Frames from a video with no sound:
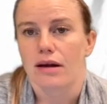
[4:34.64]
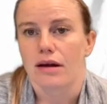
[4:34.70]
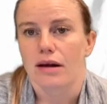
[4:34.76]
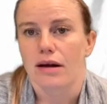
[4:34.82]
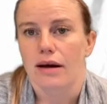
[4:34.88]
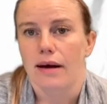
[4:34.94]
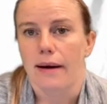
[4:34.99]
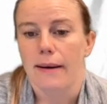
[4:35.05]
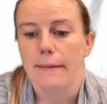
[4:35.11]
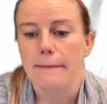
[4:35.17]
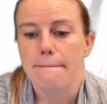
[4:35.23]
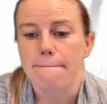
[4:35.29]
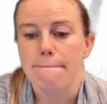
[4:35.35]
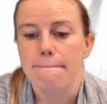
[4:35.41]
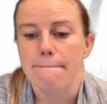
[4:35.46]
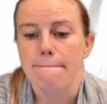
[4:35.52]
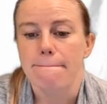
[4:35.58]
Okay,
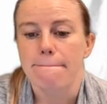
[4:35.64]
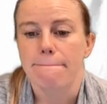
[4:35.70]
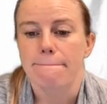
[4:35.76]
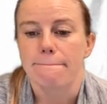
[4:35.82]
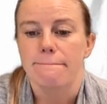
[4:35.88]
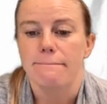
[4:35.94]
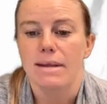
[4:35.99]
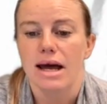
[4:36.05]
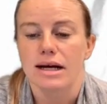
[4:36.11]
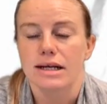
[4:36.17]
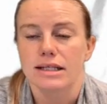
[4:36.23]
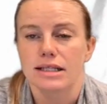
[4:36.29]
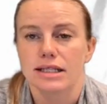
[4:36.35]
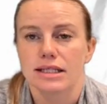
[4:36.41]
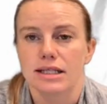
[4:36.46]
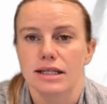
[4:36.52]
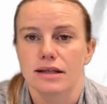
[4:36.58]

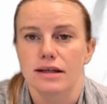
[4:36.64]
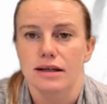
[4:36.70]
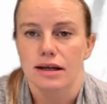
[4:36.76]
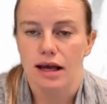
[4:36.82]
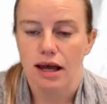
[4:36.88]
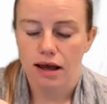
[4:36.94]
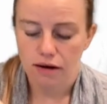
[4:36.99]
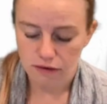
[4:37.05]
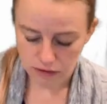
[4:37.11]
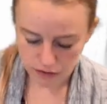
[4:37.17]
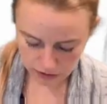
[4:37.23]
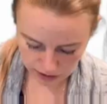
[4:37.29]
next angle that